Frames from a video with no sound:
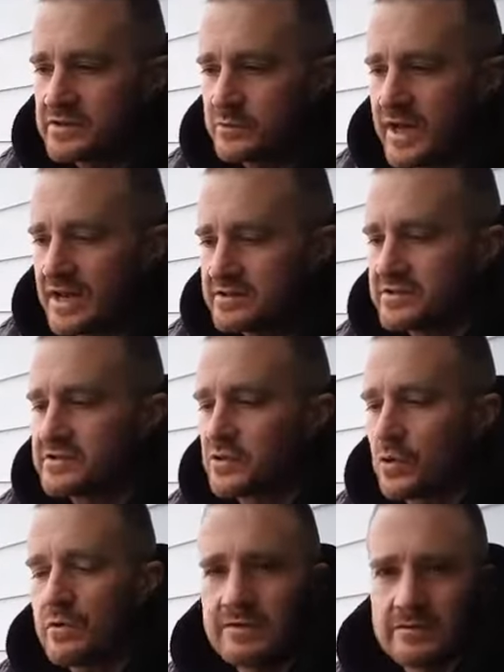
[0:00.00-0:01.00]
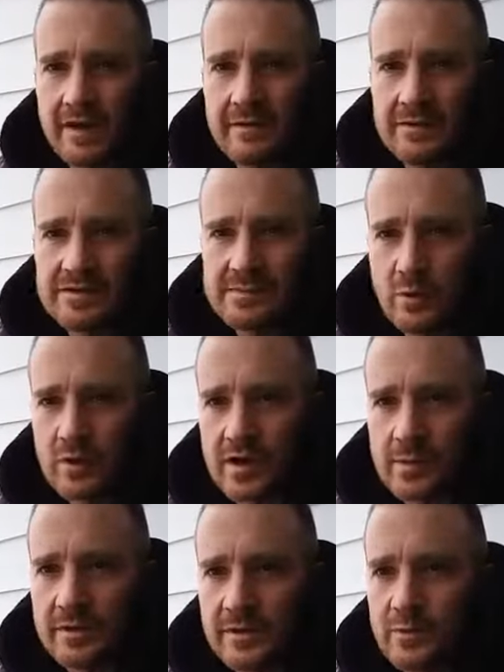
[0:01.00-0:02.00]
and this one has the stoved. I've been
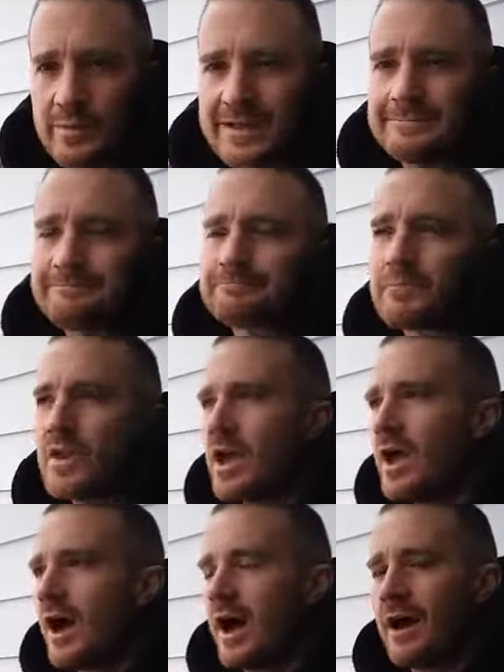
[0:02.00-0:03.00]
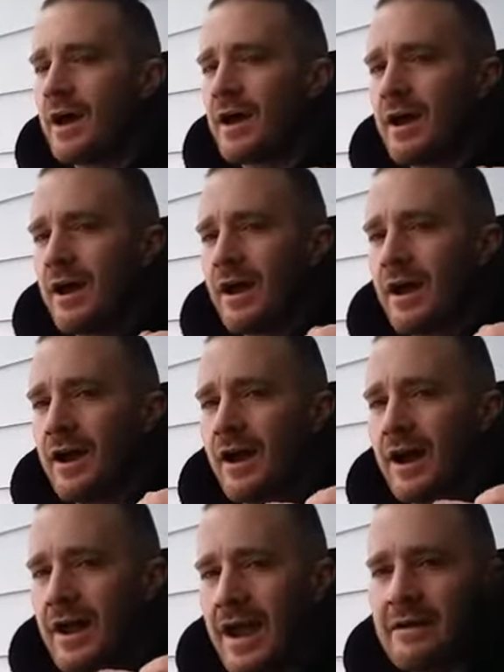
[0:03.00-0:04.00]
smoking them a little bit. Uh,
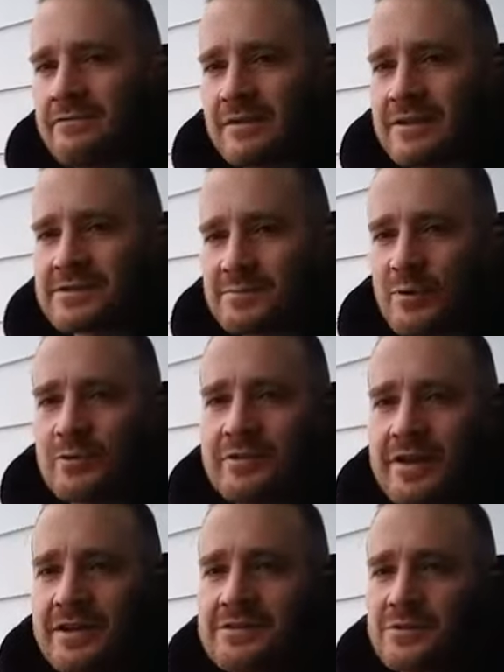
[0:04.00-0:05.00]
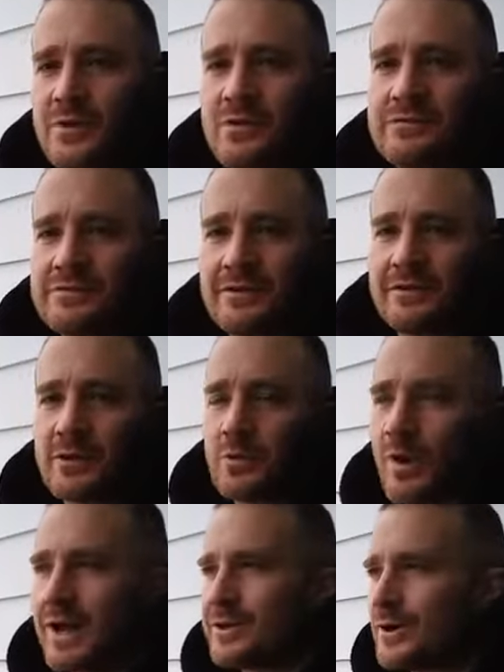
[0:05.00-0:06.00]
I have I smoked the unstoved a
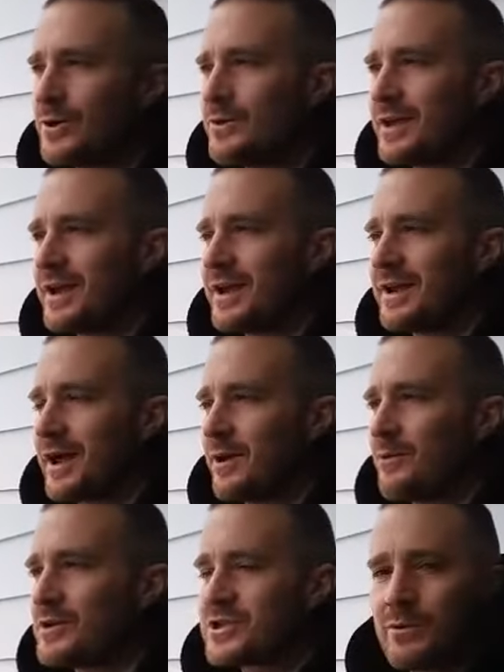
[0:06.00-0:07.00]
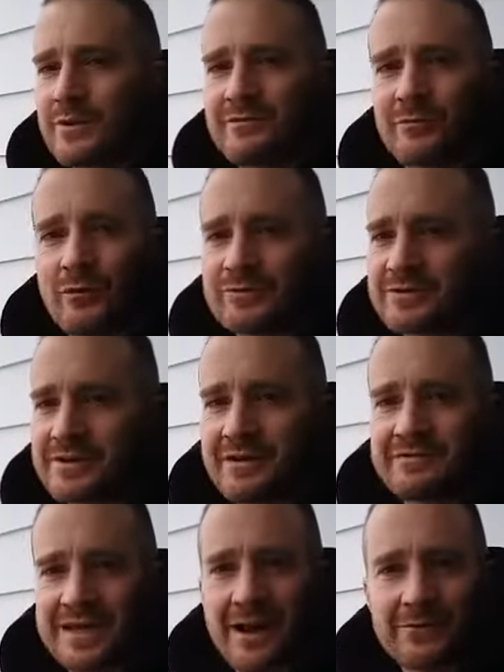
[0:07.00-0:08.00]
little while ago and I wish I would have wrote
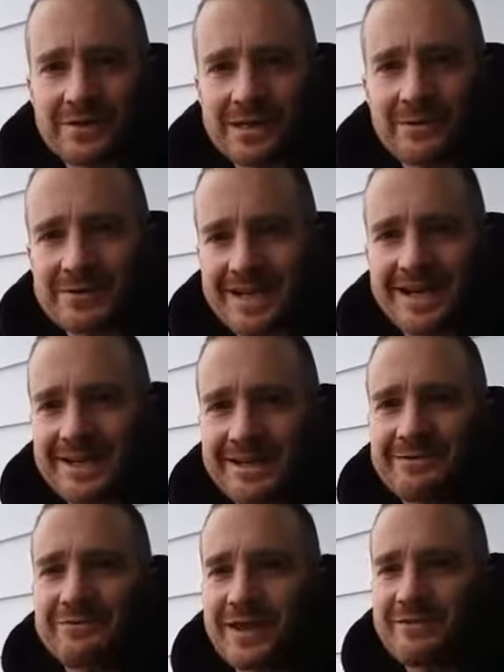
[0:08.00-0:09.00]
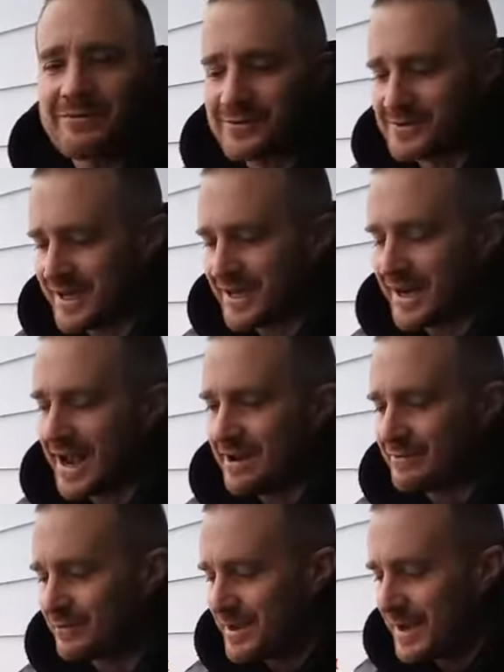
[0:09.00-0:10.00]
stuff down because I was getting flavors that I
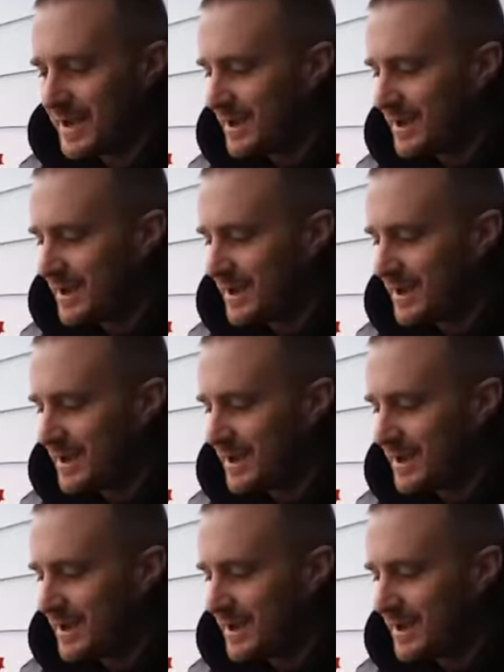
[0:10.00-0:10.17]
haven't